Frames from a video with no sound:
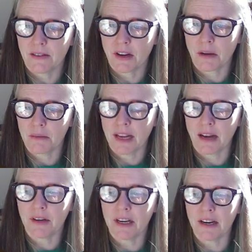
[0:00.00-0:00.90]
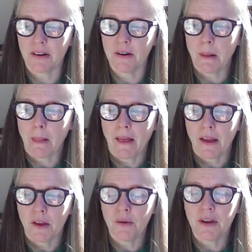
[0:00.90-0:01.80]
come down here,
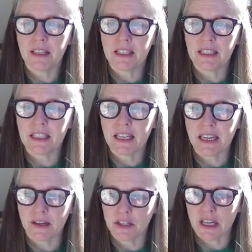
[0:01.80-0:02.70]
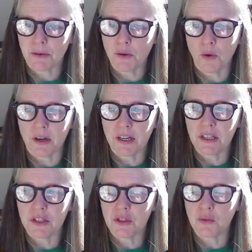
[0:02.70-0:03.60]
you can see here's chapter 1.
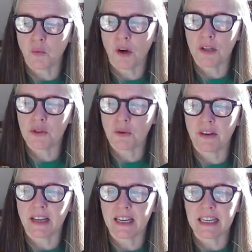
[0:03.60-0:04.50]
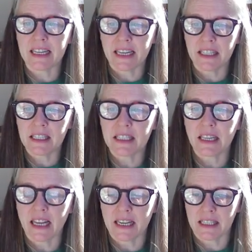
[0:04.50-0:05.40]
It's just one sort of condensed
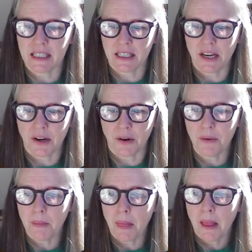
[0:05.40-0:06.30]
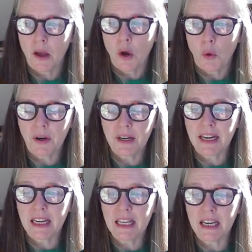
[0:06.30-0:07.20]
lesson here. We're going
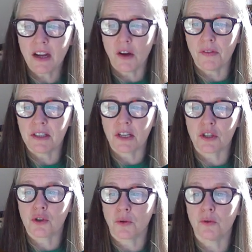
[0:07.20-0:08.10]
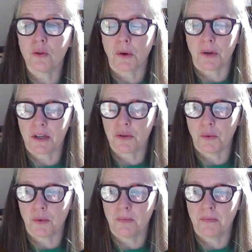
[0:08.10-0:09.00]
to click on this external learning tool.